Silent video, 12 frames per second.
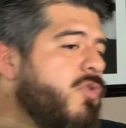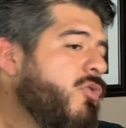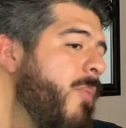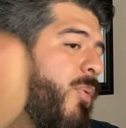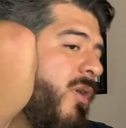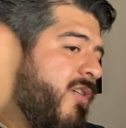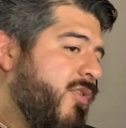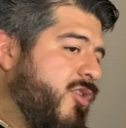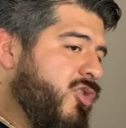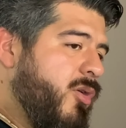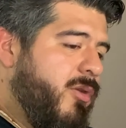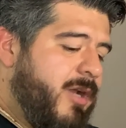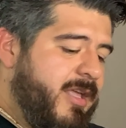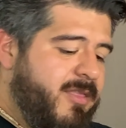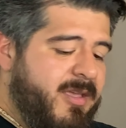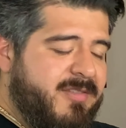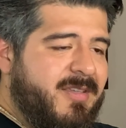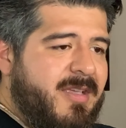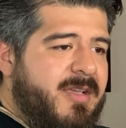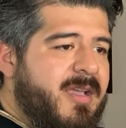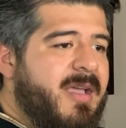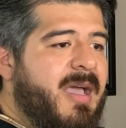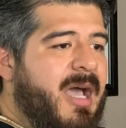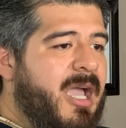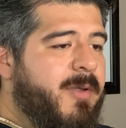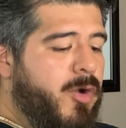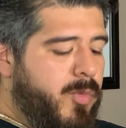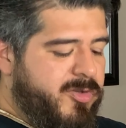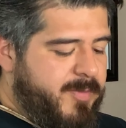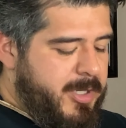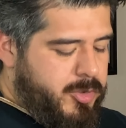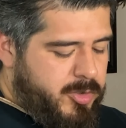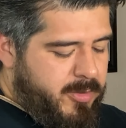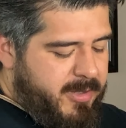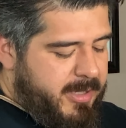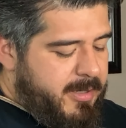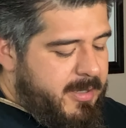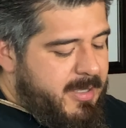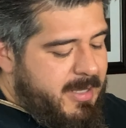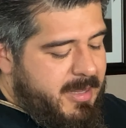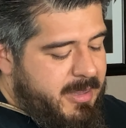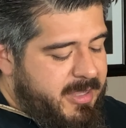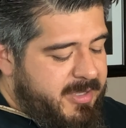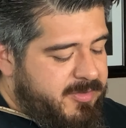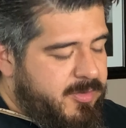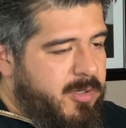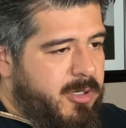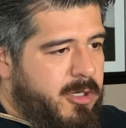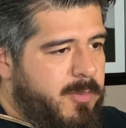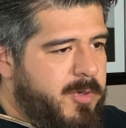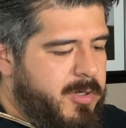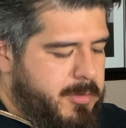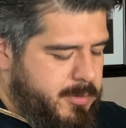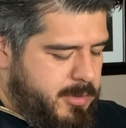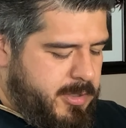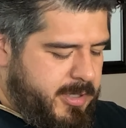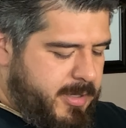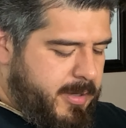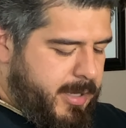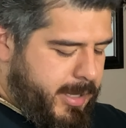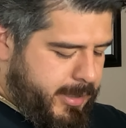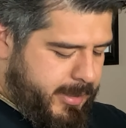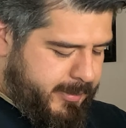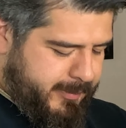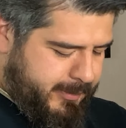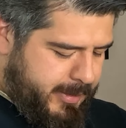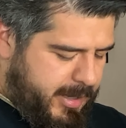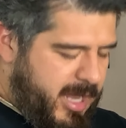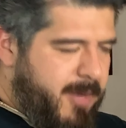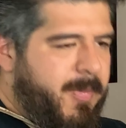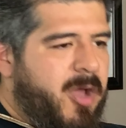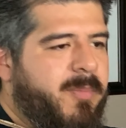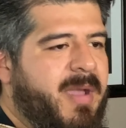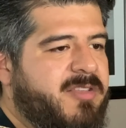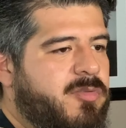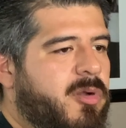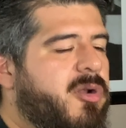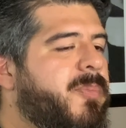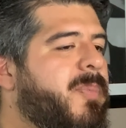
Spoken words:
So I put it over the shoulder like this. I always make sure that this curb is at about my solar